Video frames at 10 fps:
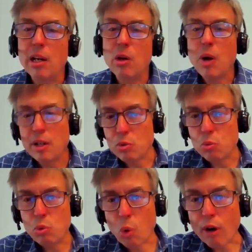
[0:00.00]
who had
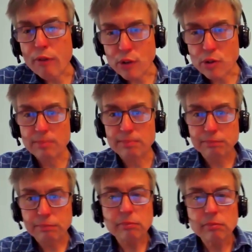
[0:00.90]
dwarfism.
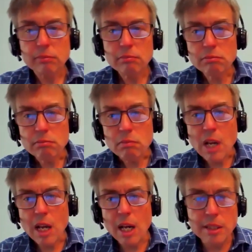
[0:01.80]

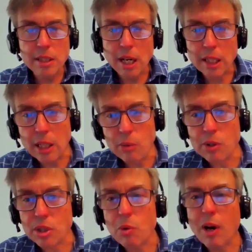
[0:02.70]
And he
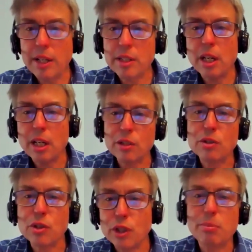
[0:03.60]
was quite
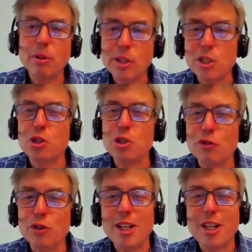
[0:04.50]
concerned about this issue
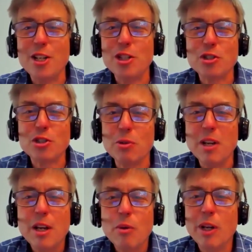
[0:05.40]
of euthanasia. So
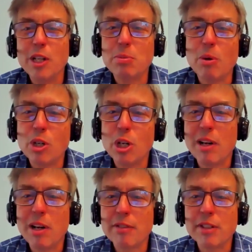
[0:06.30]
we had spoken
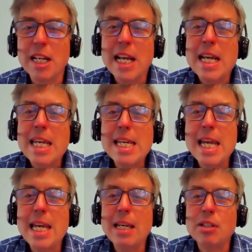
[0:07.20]
quite often.
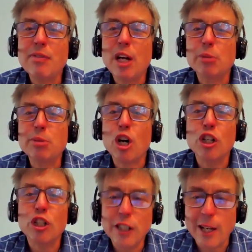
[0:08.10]
He developed a
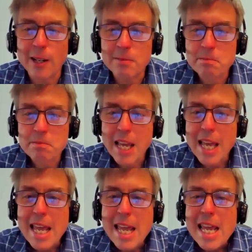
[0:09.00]
hernia.
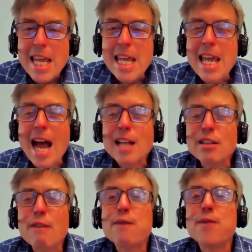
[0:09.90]
He had
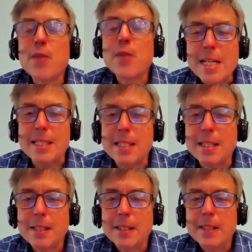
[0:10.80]
to
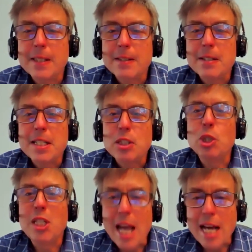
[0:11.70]
fight
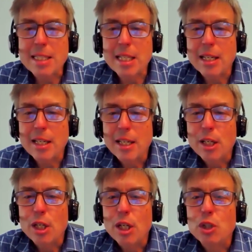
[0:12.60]
to get
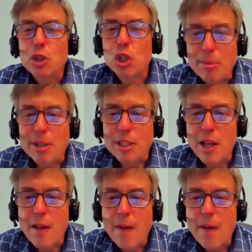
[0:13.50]
treatment